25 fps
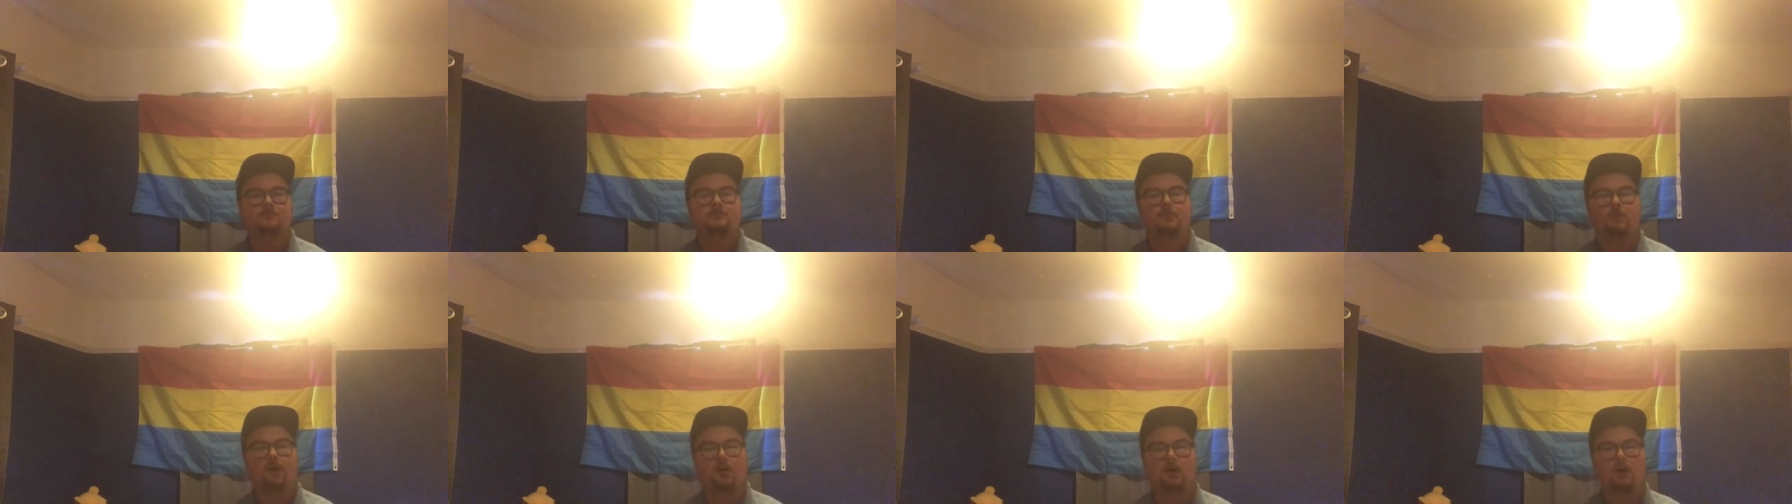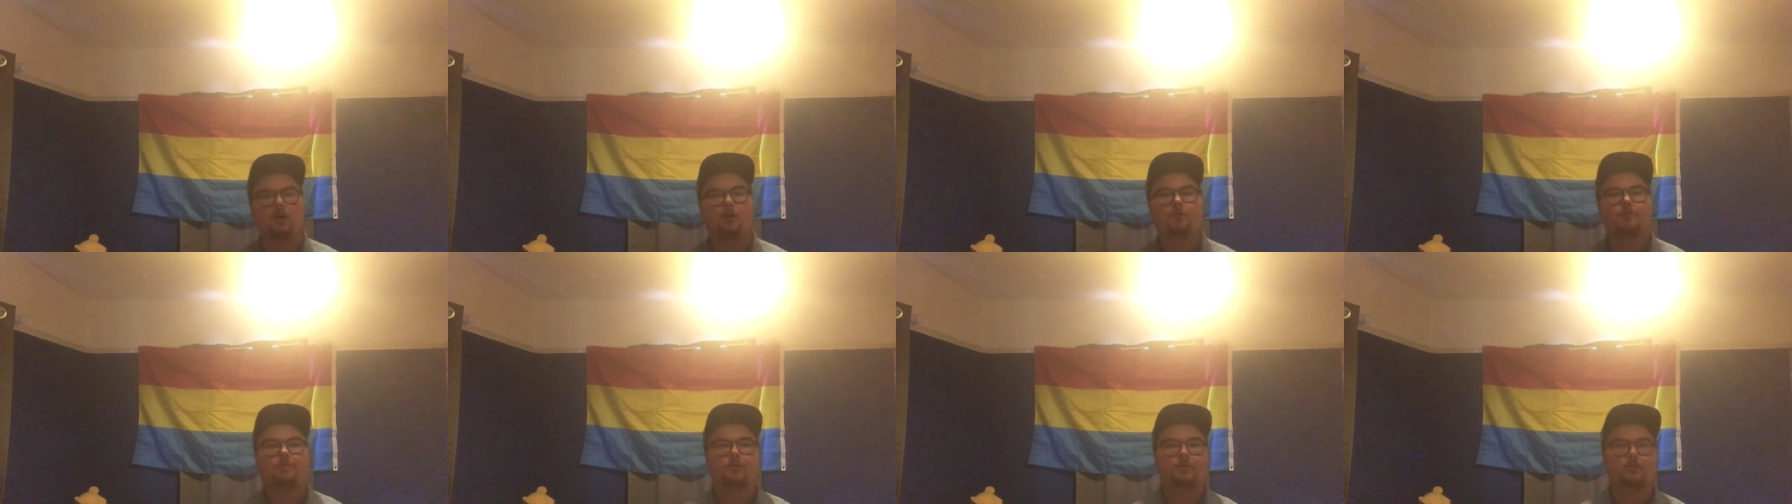I
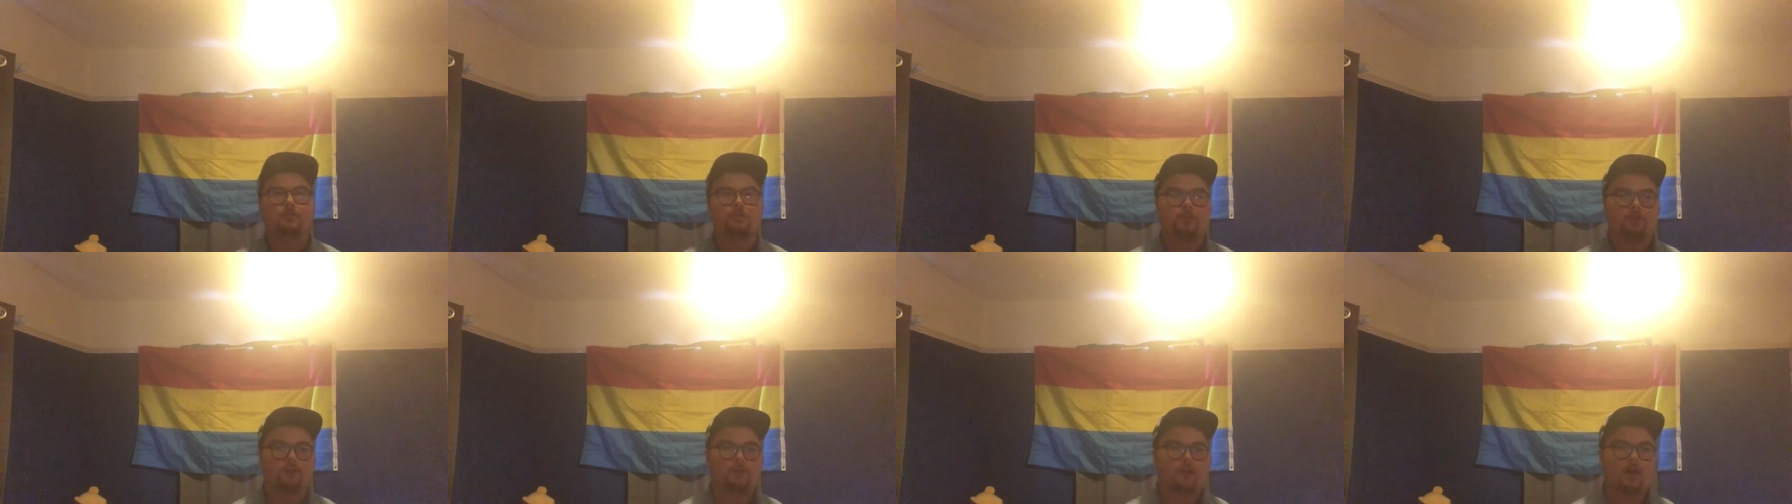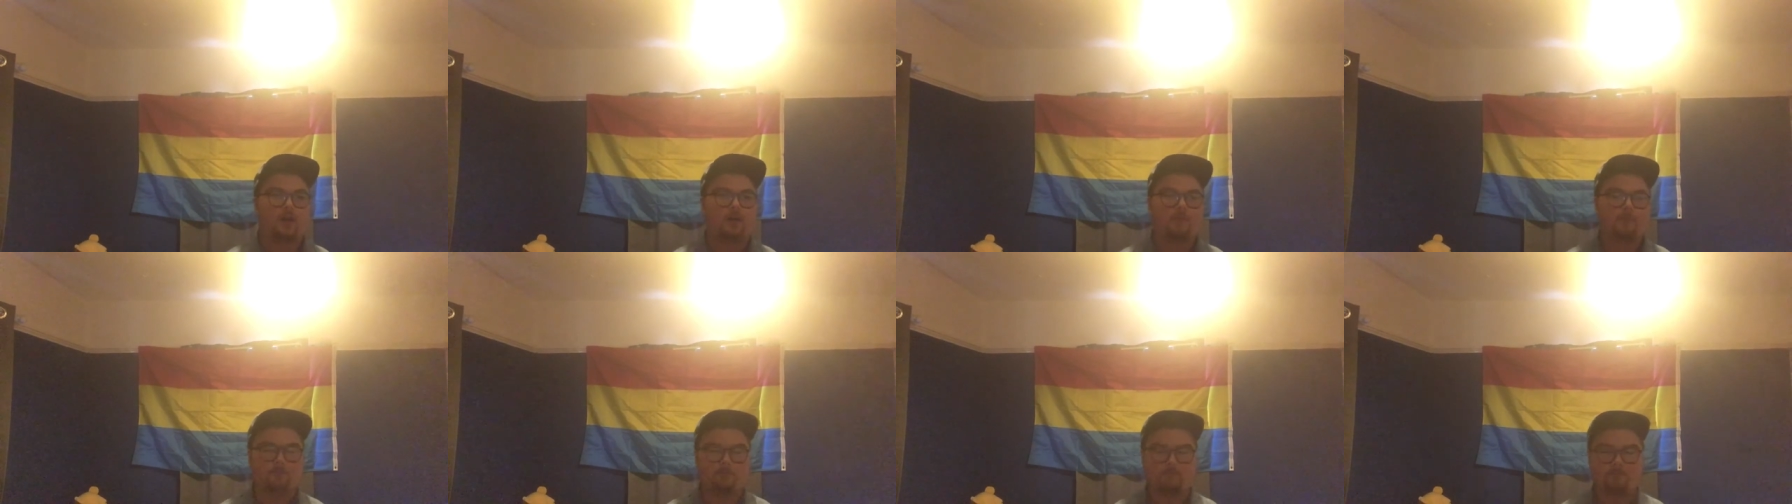think we do that.
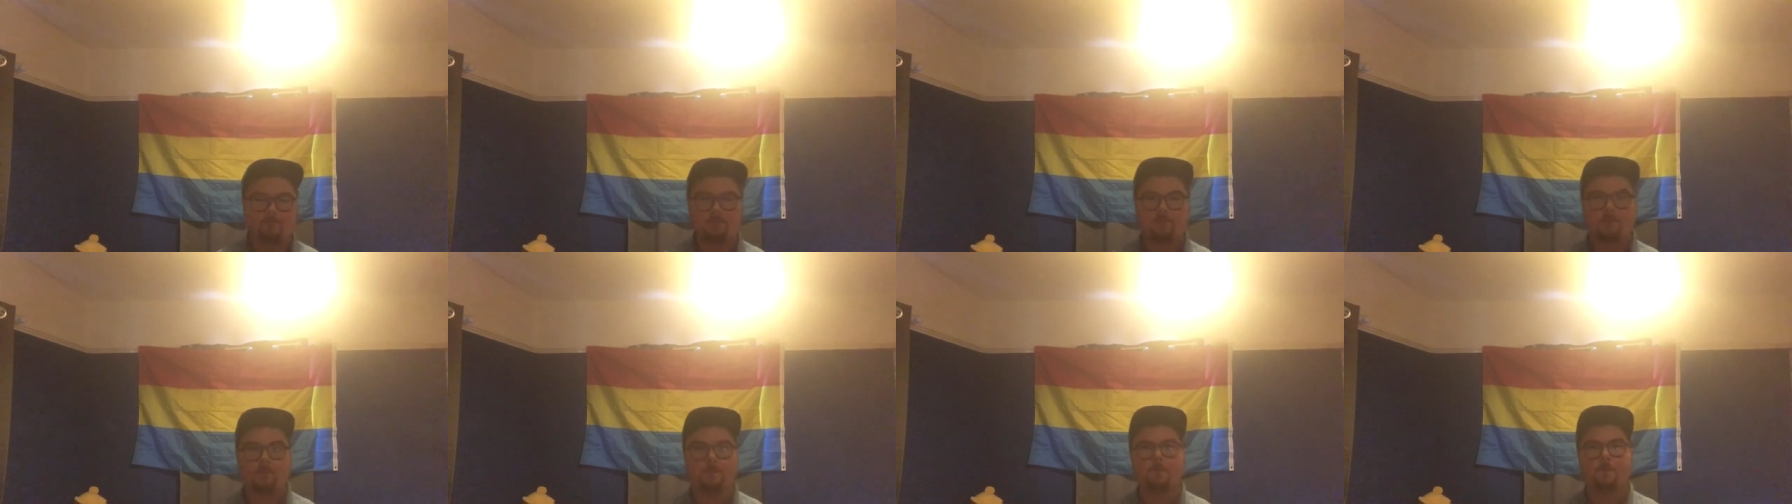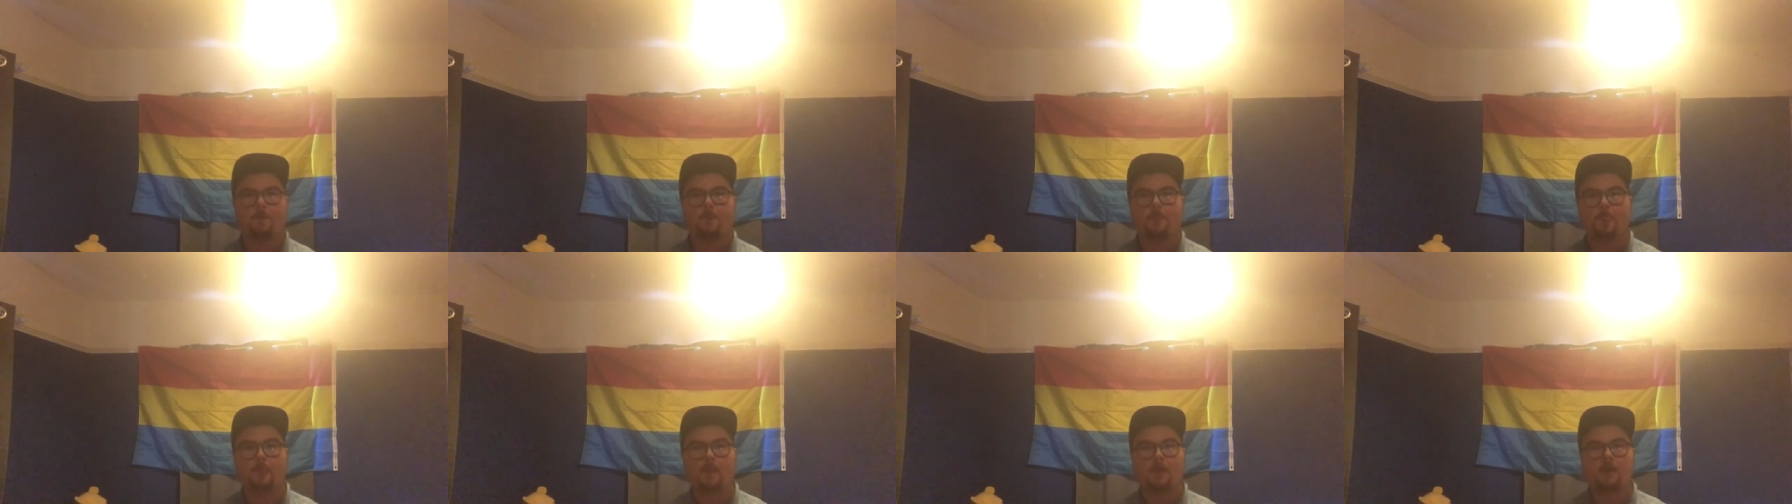
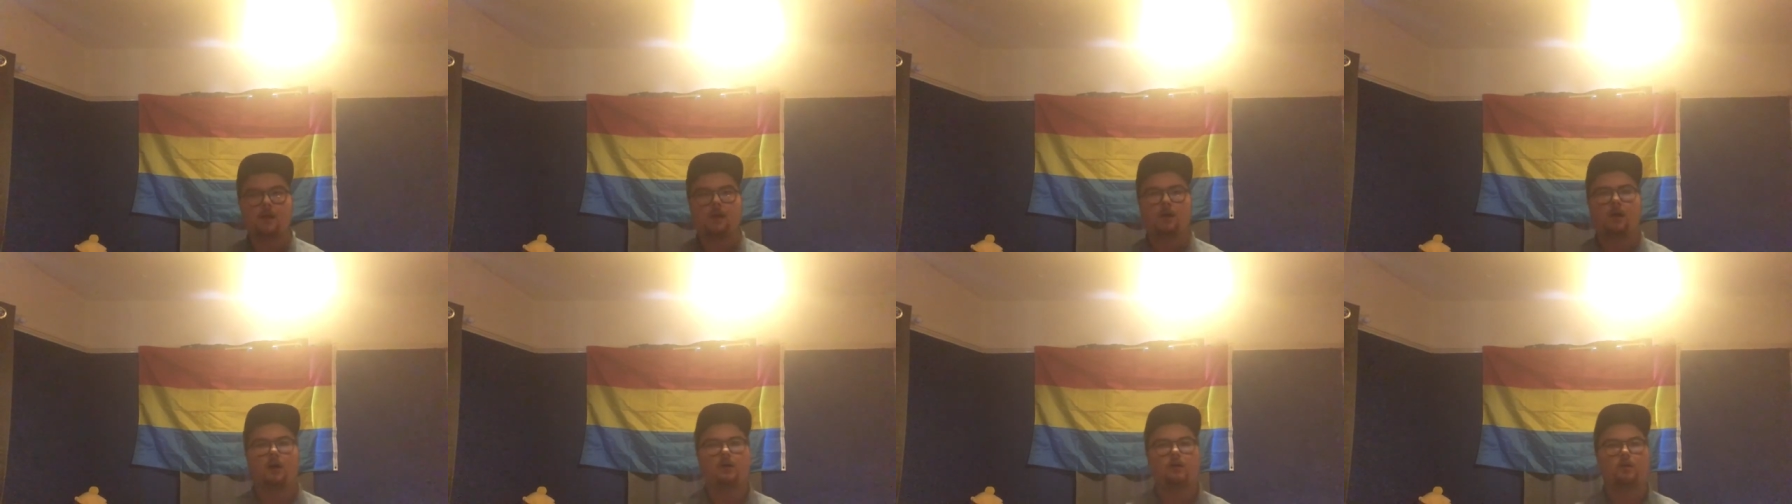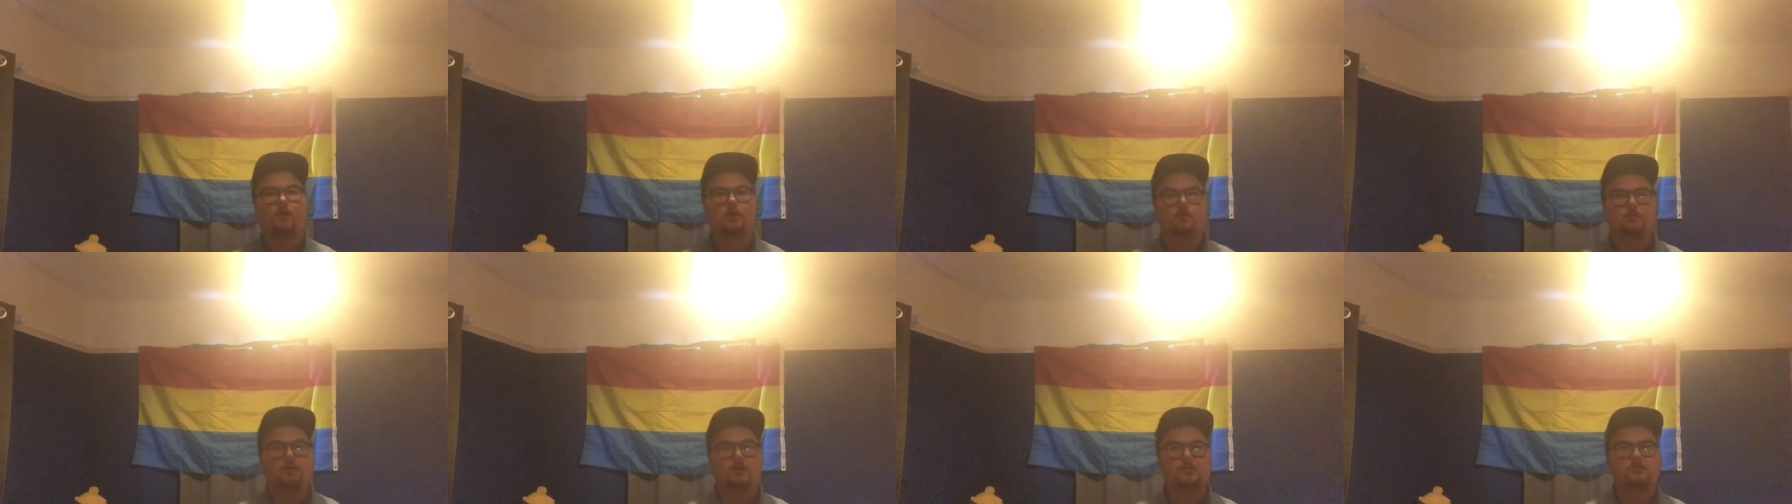I know I
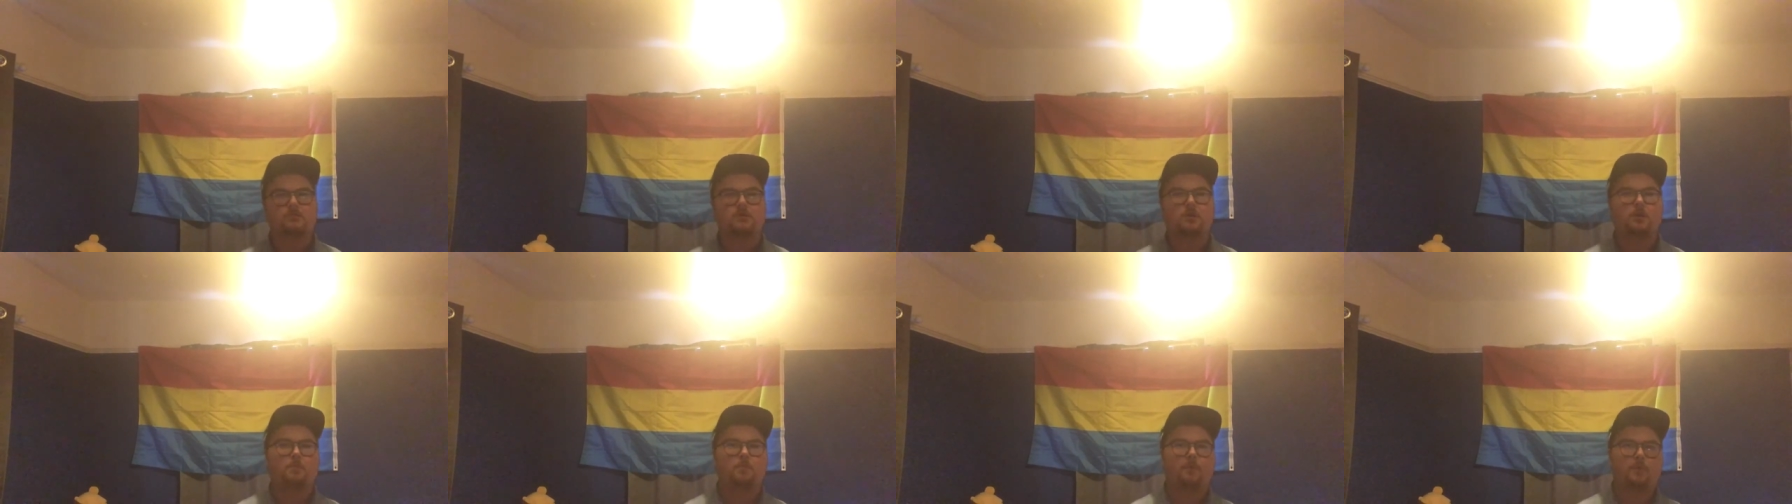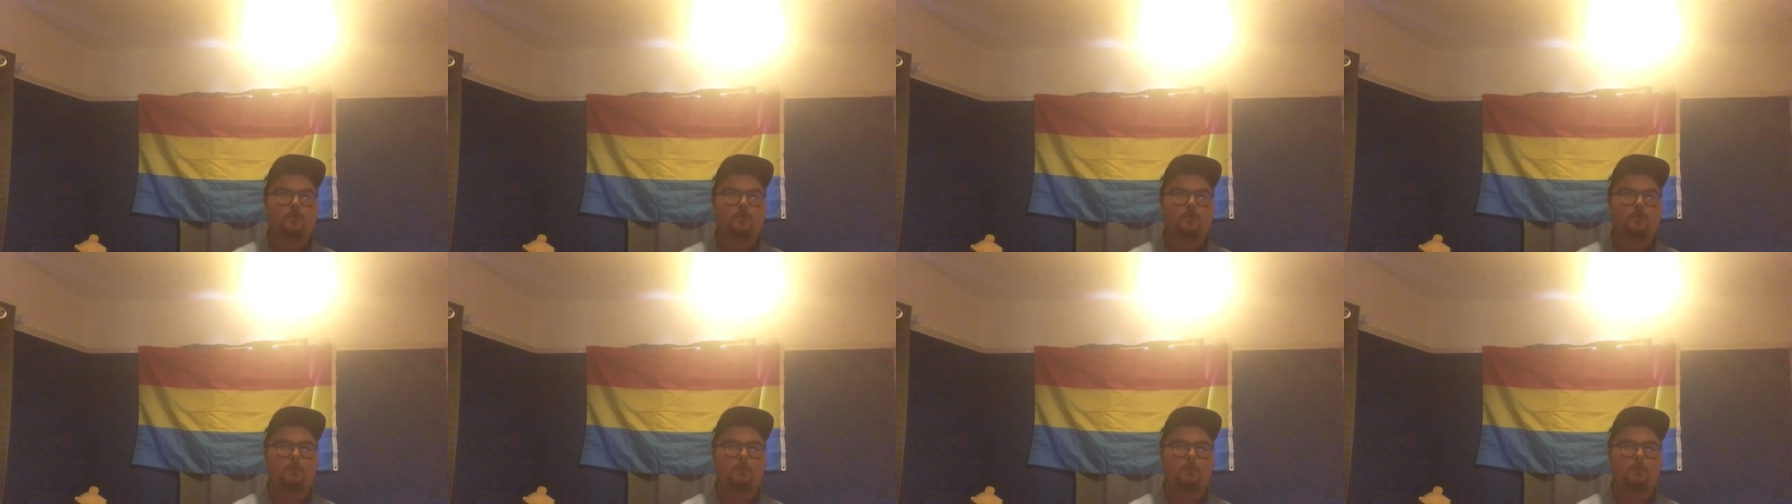messed up,